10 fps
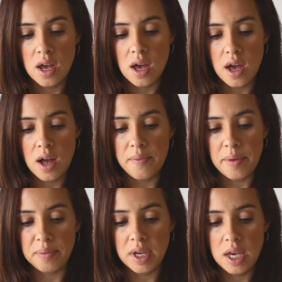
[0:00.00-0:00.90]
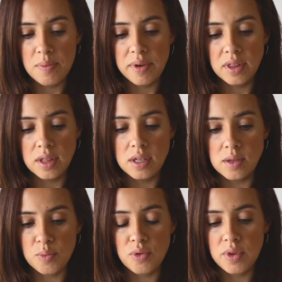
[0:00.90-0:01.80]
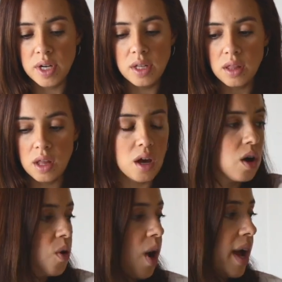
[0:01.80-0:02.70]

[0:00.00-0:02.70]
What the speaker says: I'm keeping these pretty low.